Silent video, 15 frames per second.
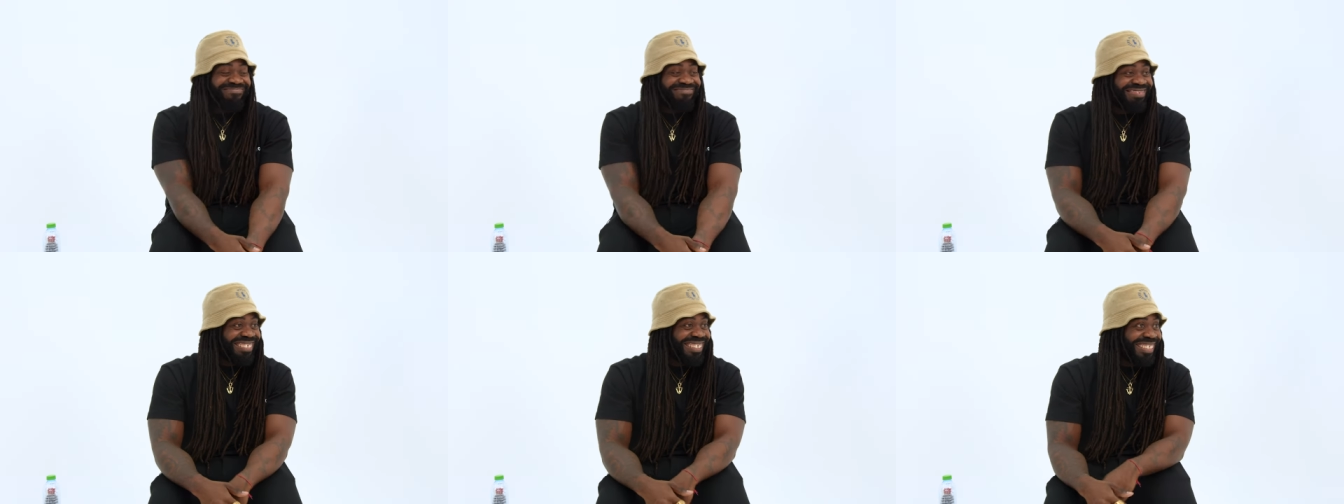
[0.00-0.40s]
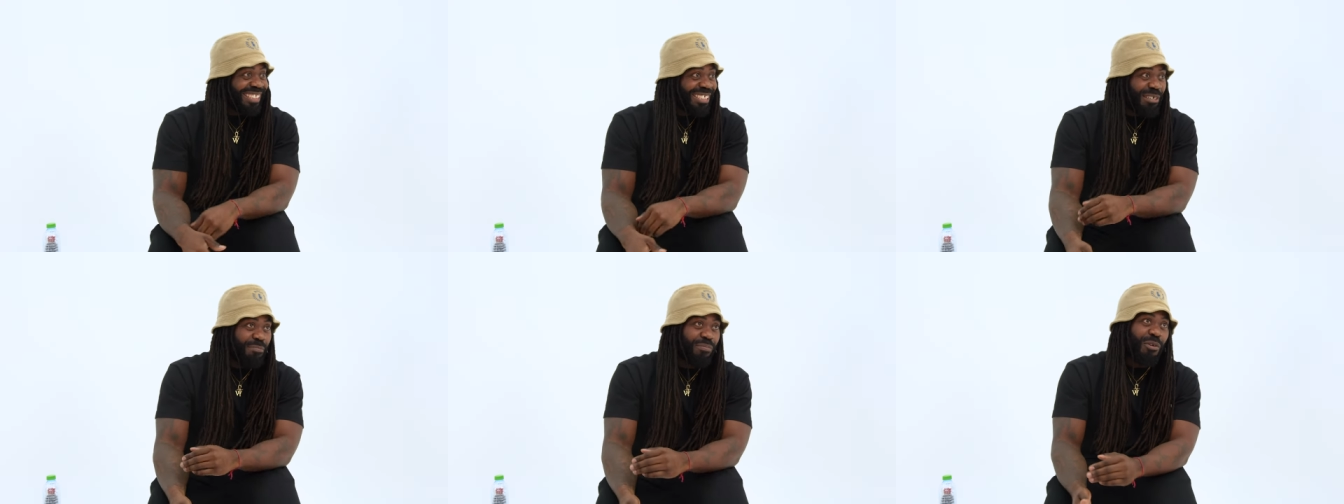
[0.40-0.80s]

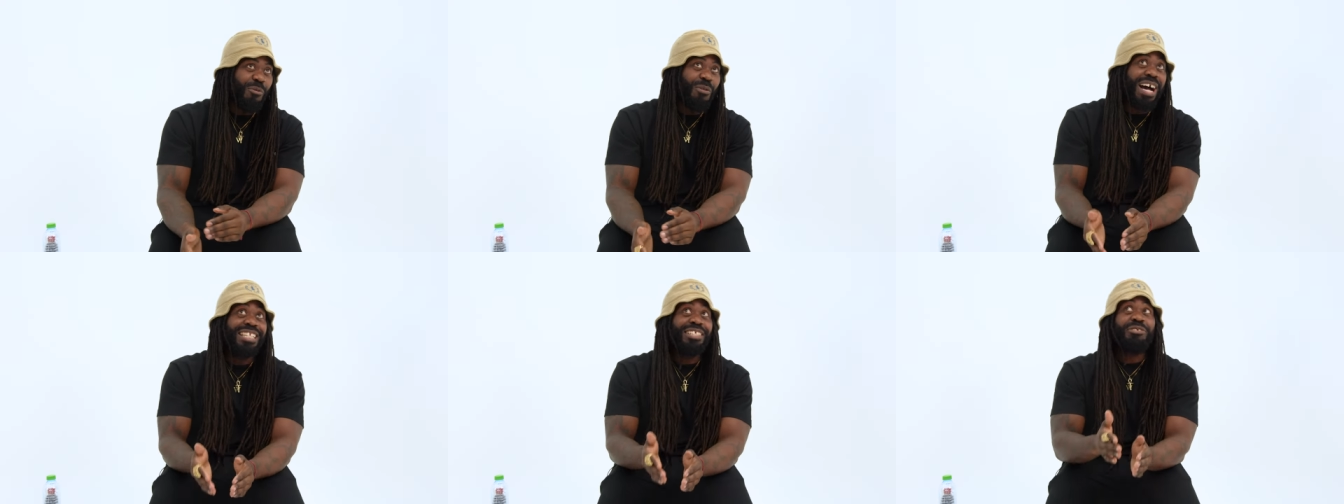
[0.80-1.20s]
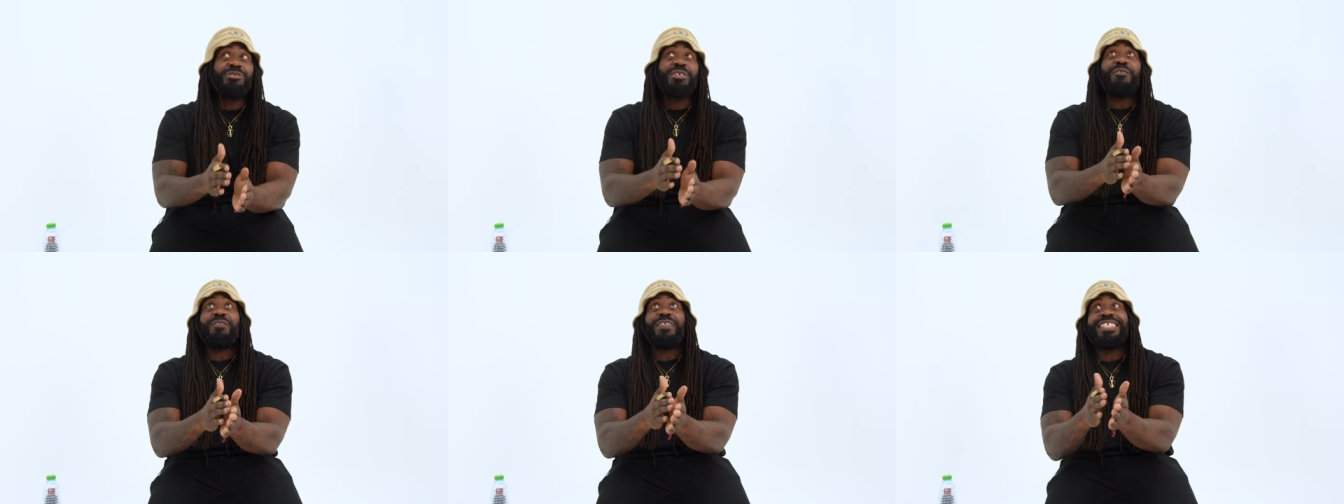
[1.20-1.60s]
oh, bro, why did you
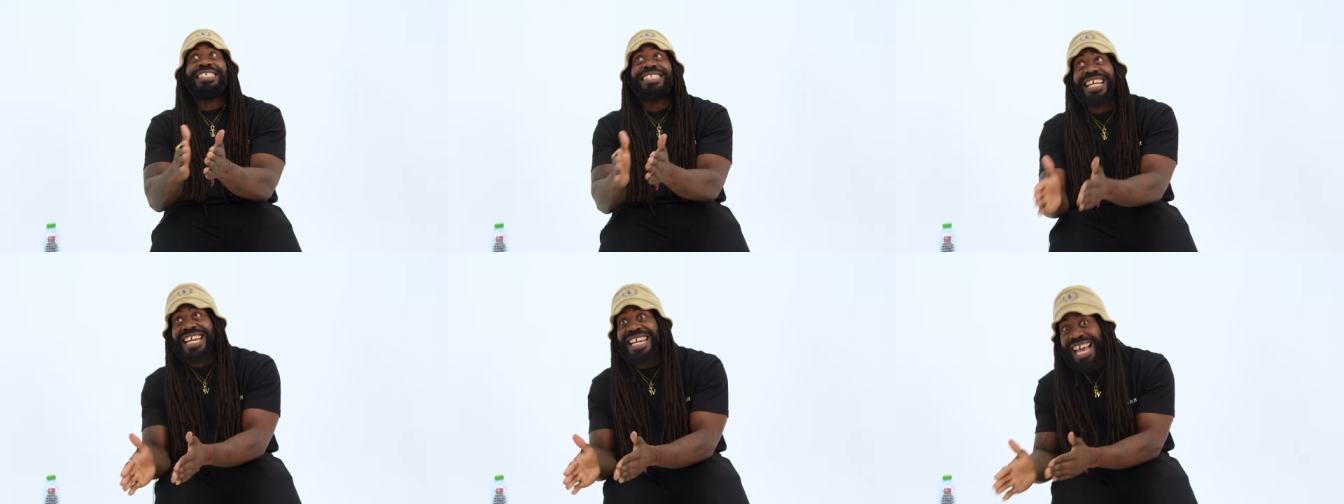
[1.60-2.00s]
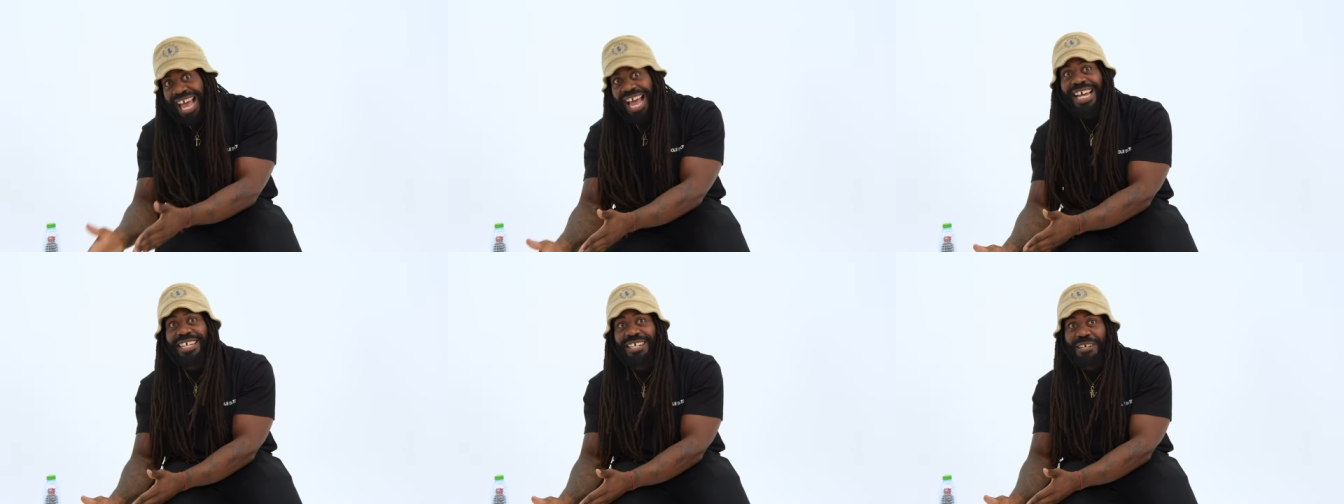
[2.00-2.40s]
have to say that?